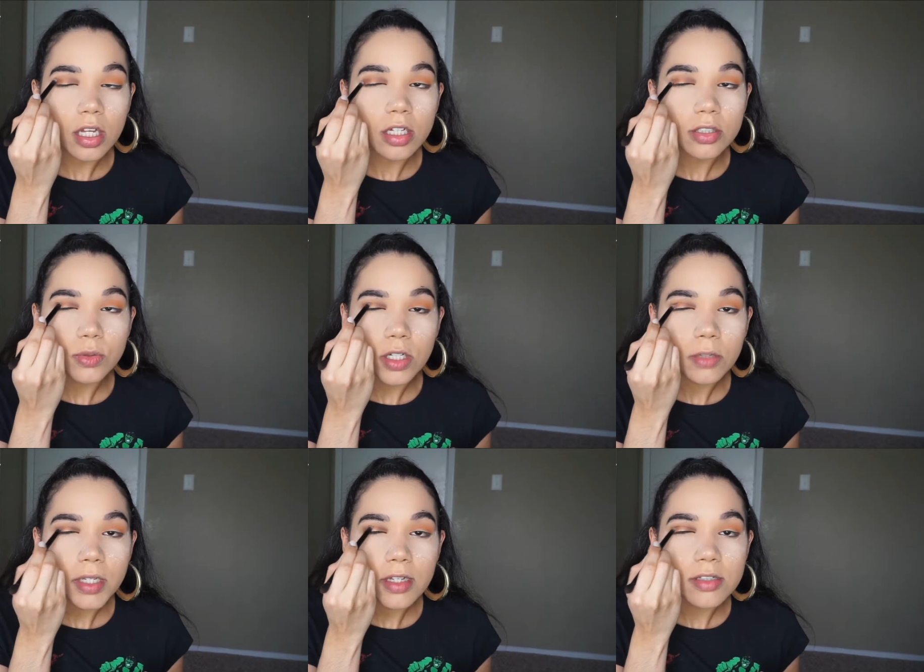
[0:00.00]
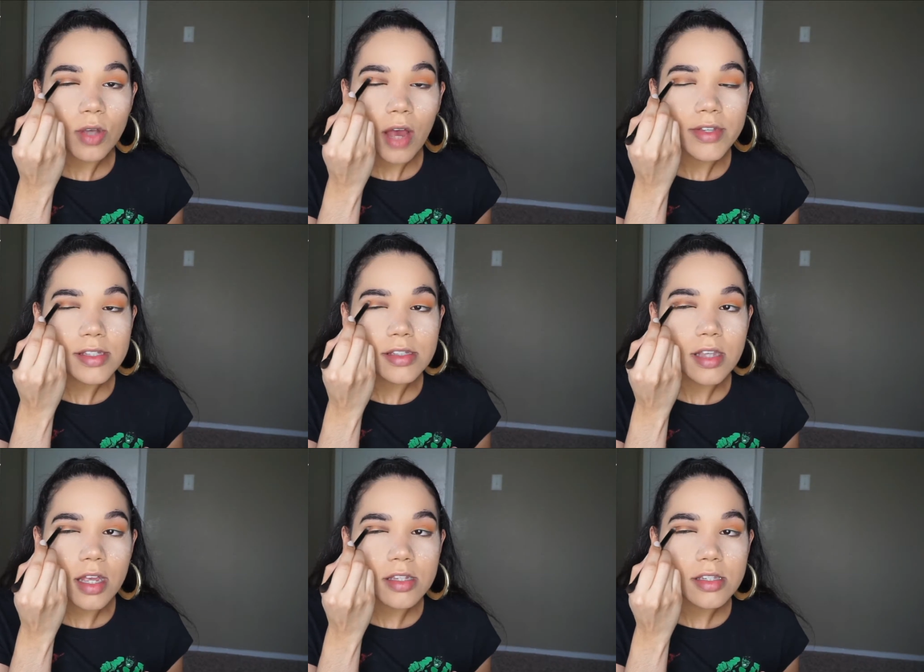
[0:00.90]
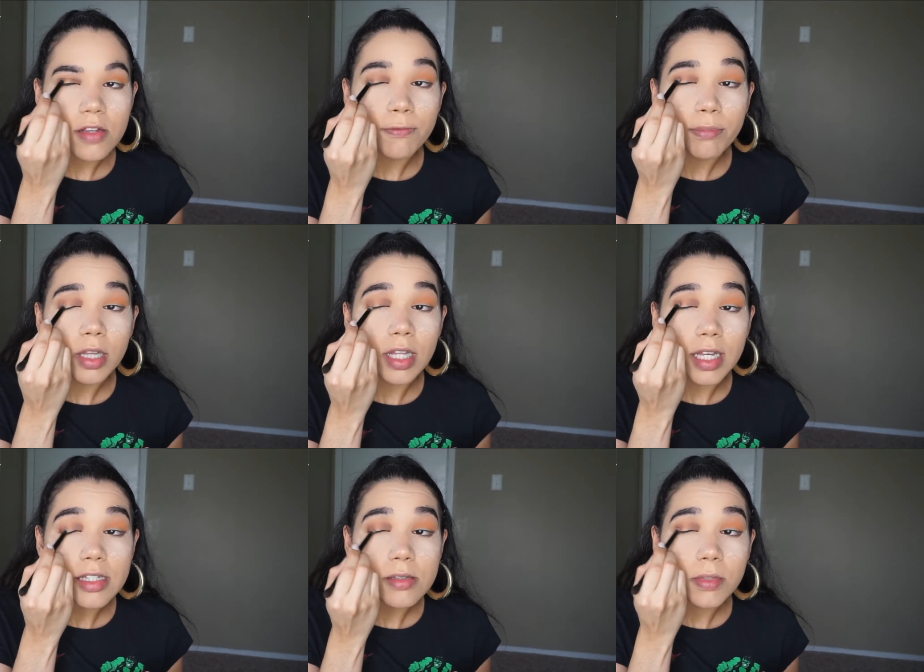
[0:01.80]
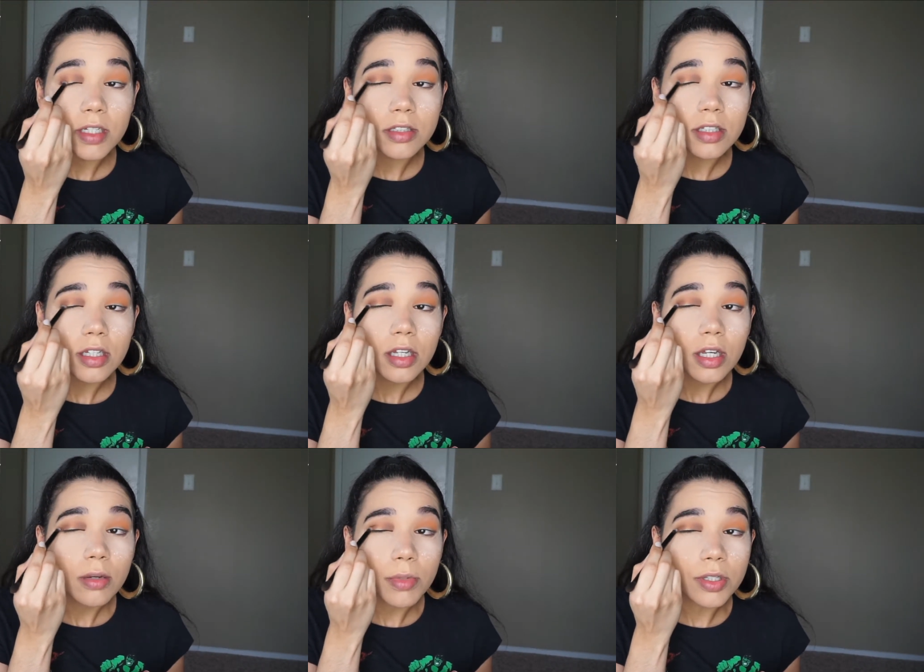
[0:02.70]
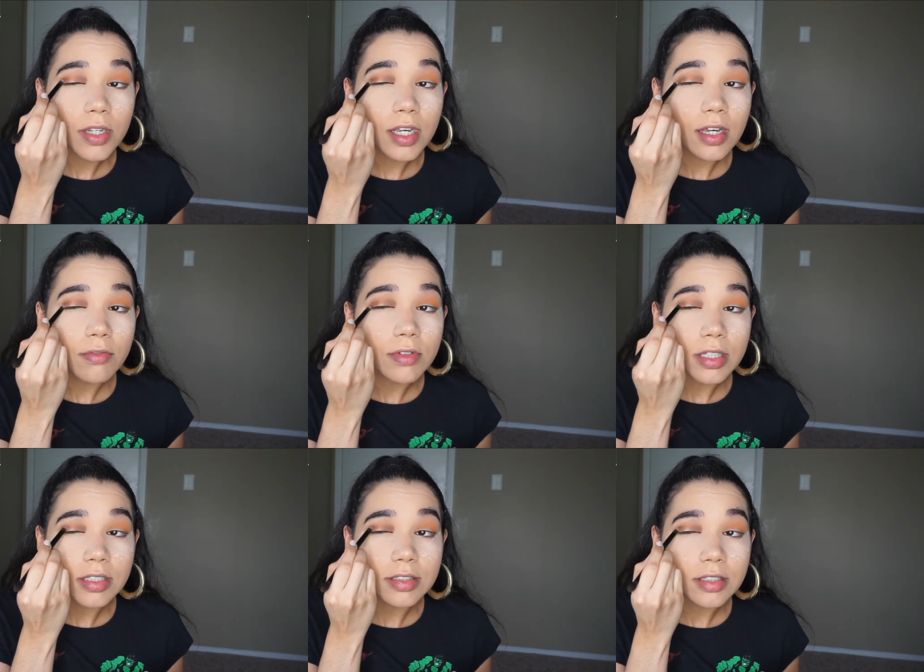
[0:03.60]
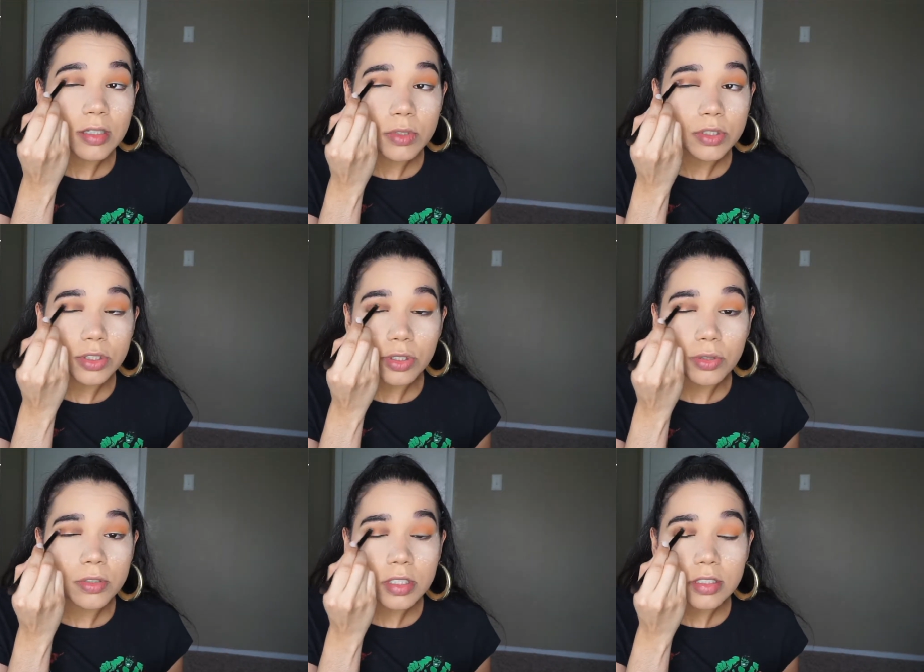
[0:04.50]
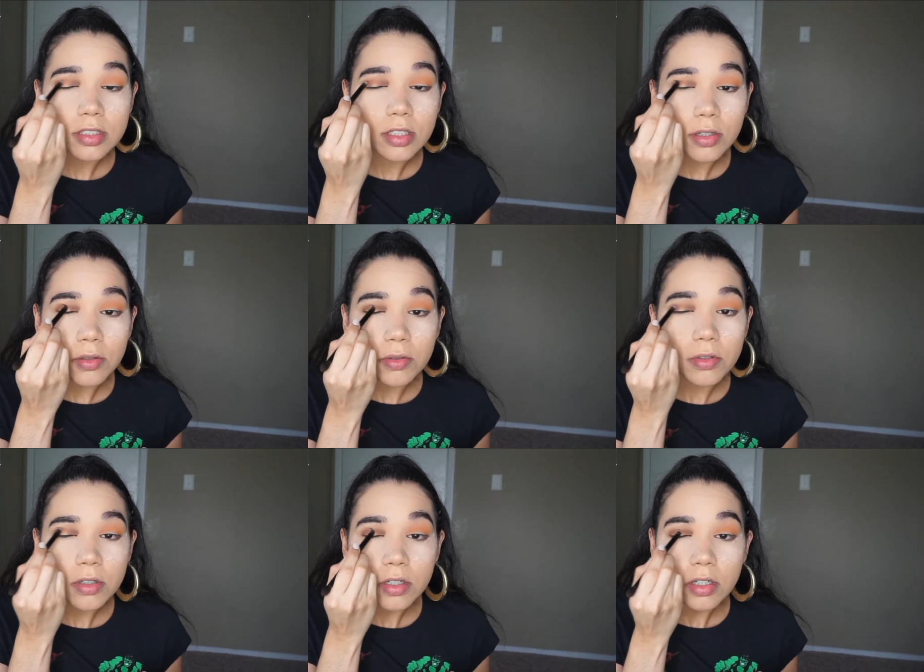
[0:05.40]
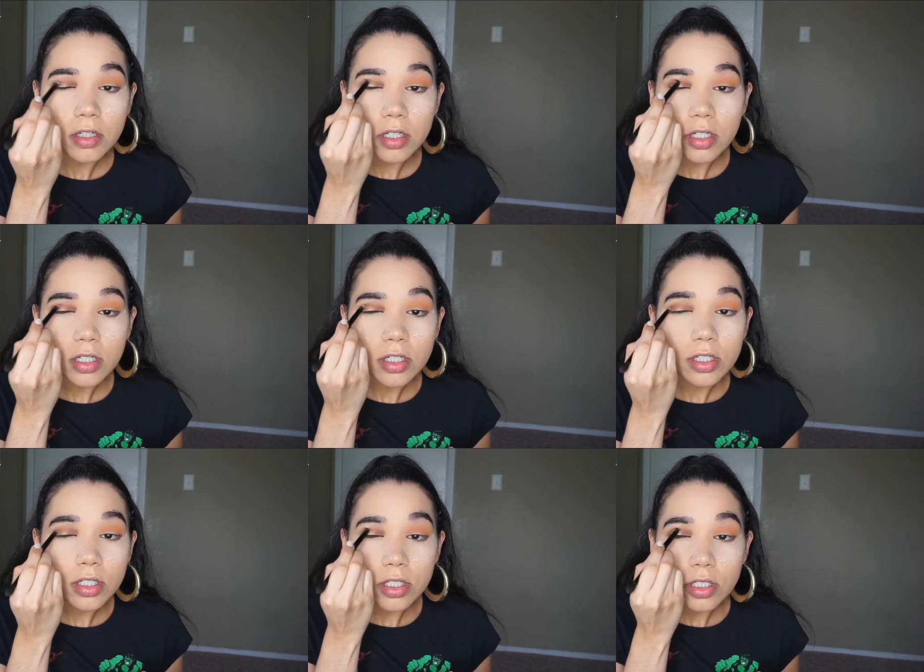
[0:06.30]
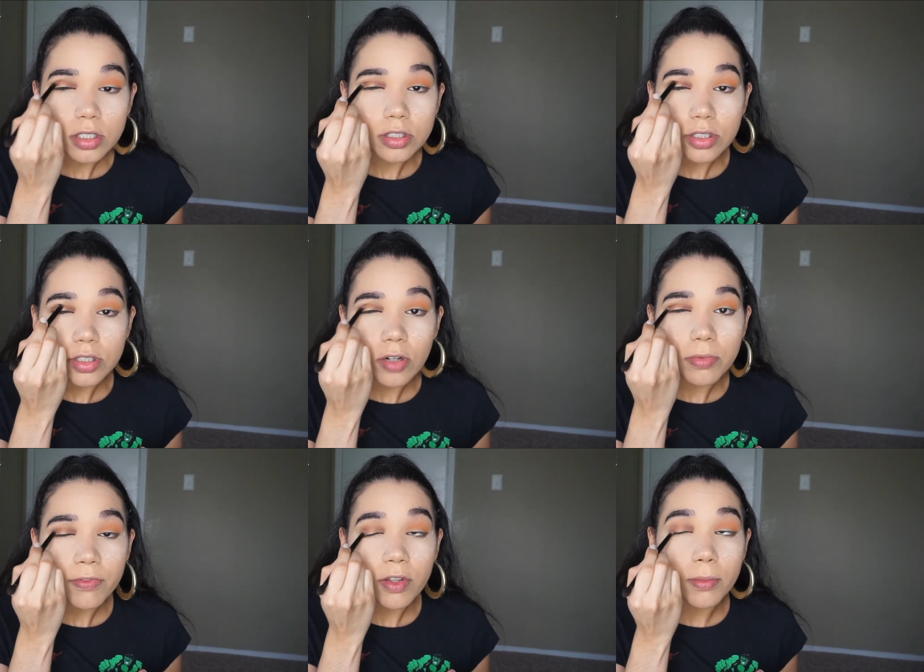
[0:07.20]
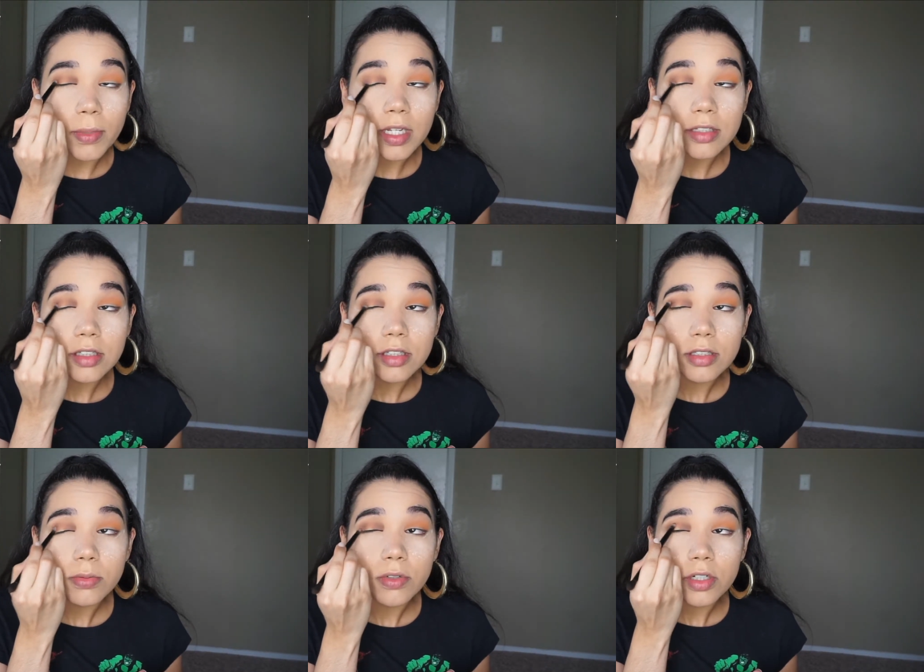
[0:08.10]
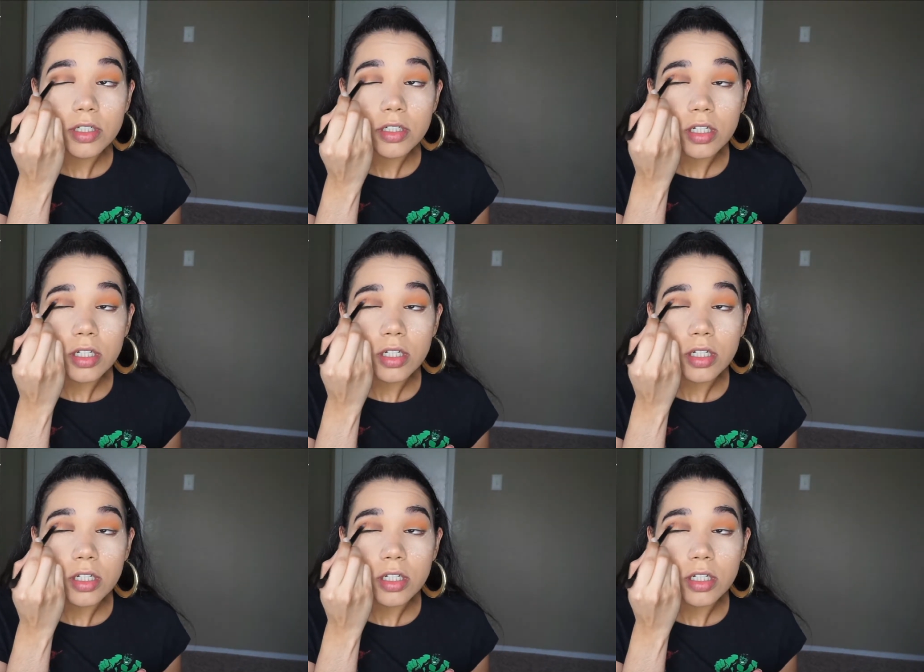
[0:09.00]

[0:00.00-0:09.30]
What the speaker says: It's weird because you have a sense of placement, but you can't really see what you're doing, so you're just hoping for the best at this point.